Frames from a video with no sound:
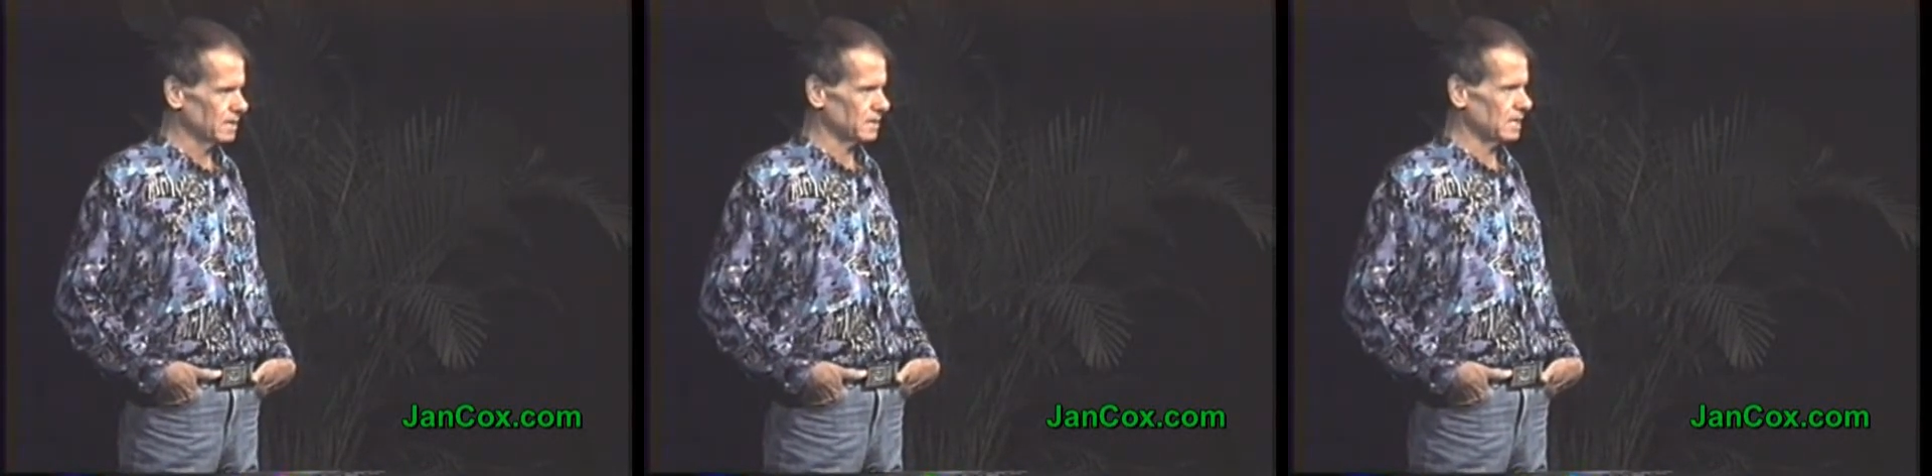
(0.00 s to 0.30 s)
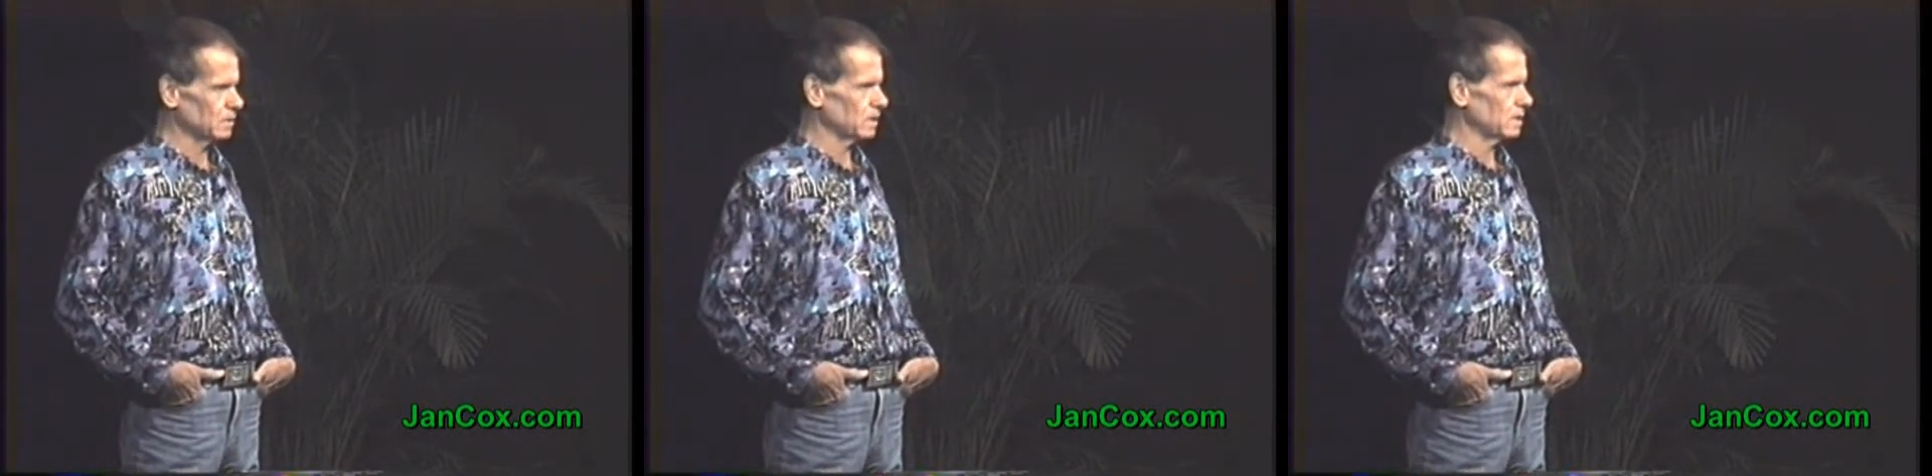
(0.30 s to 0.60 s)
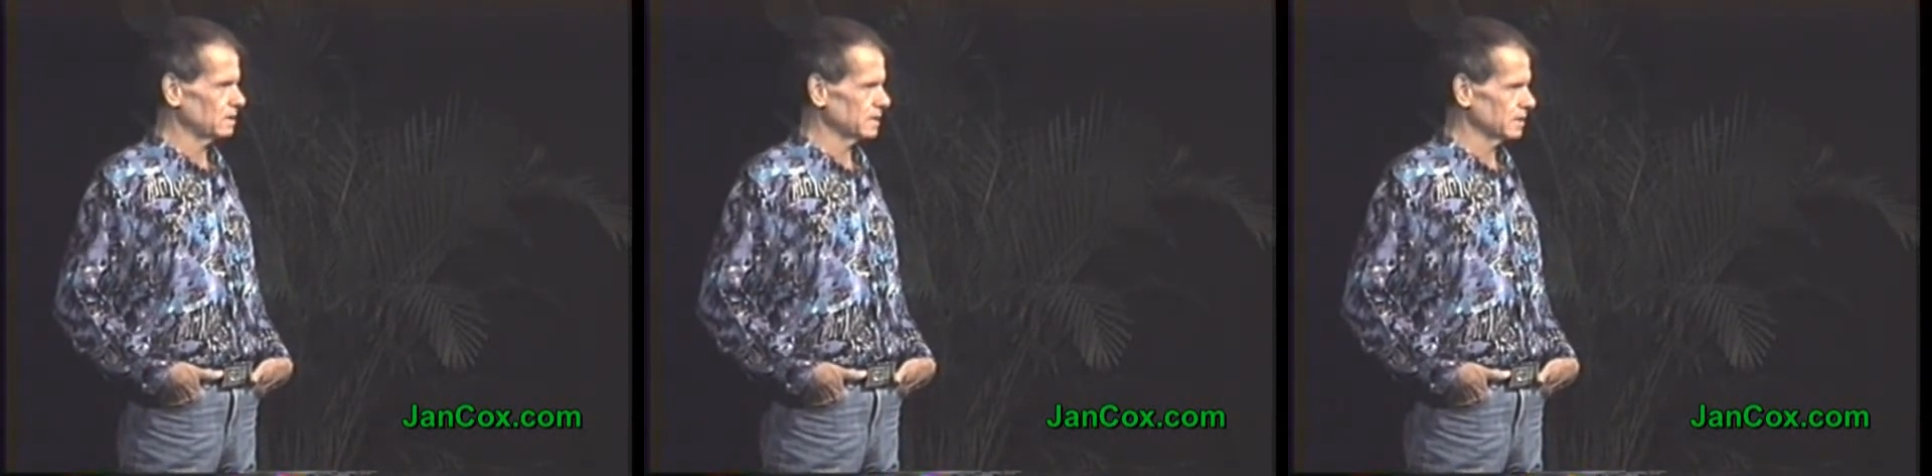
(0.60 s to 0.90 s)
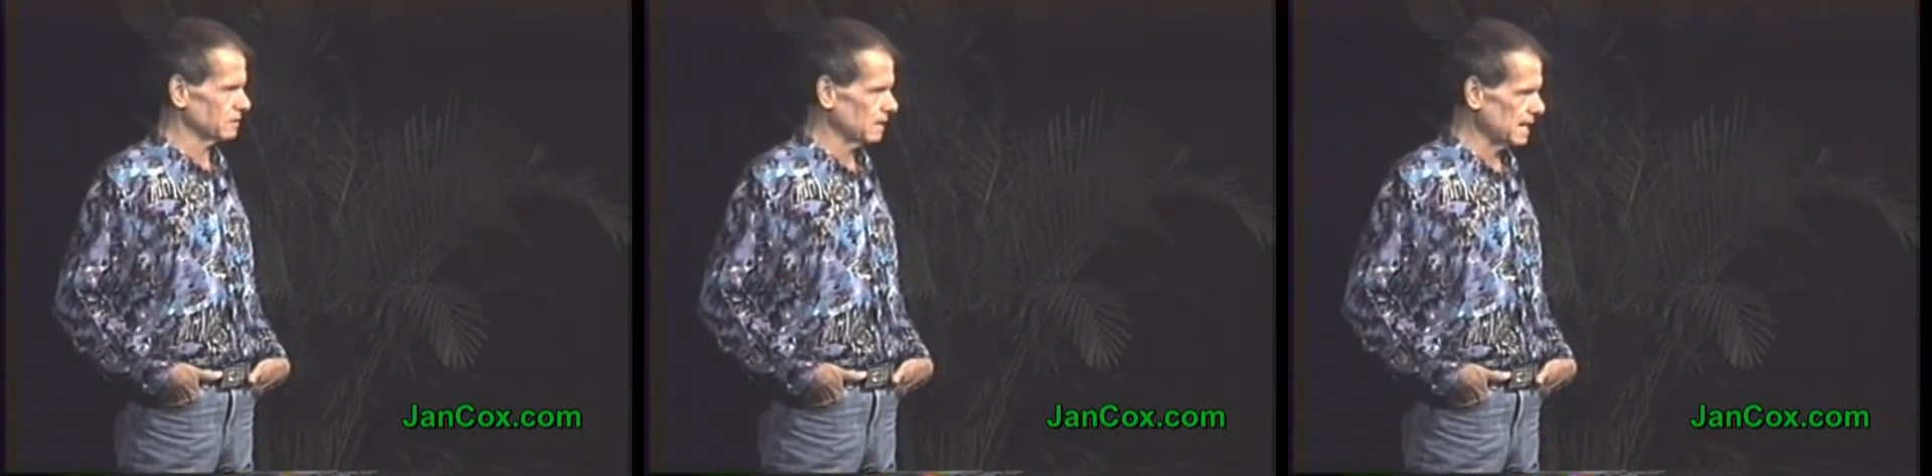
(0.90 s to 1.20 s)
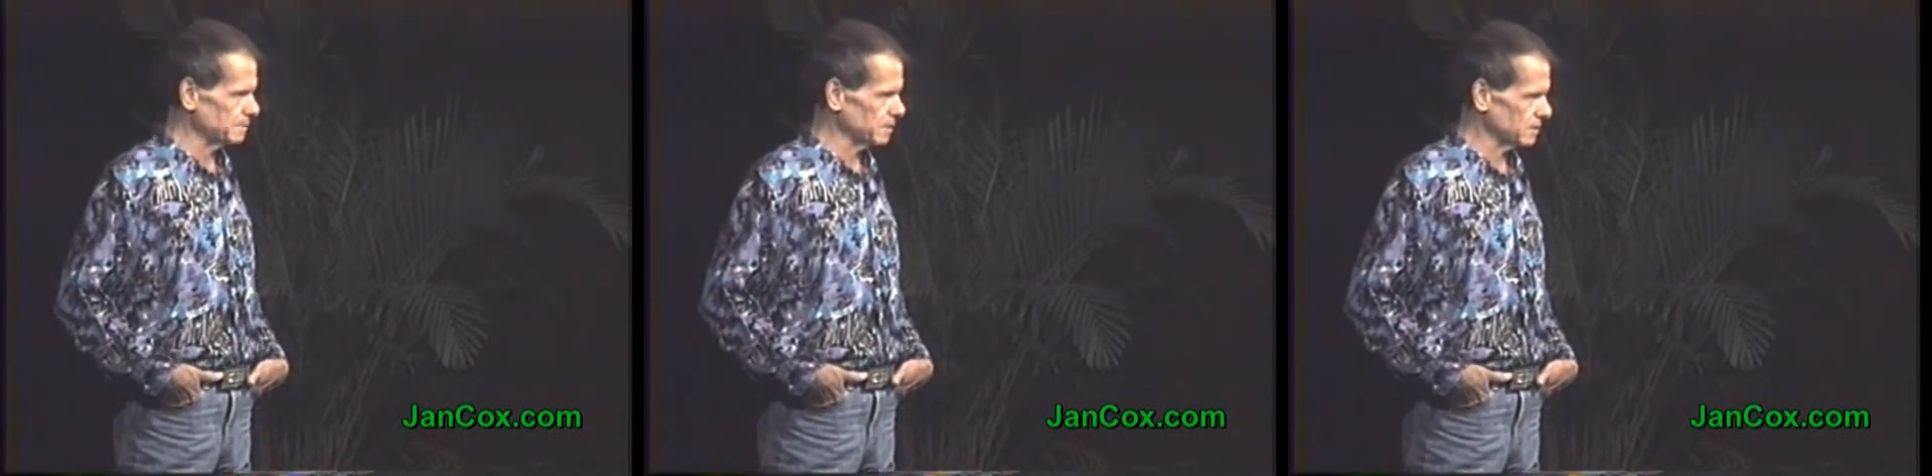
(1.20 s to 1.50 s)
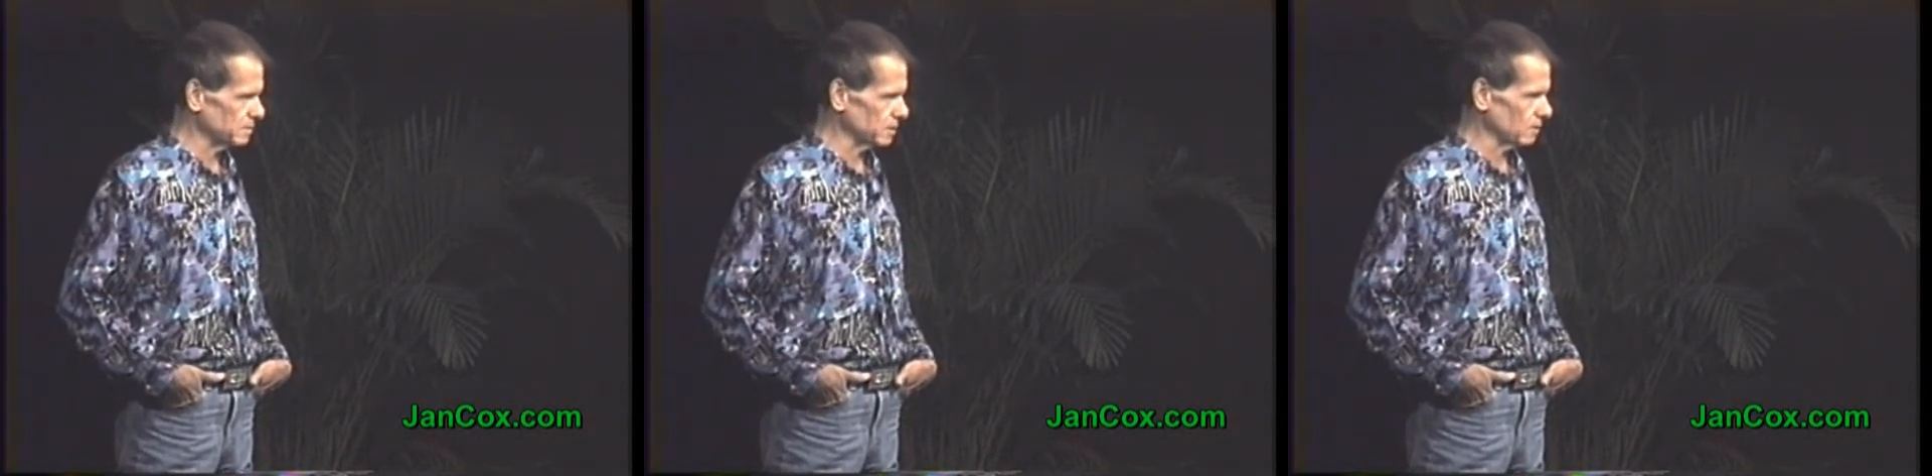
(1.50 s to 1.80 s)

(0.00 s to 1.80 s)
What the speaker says: is they will describe to some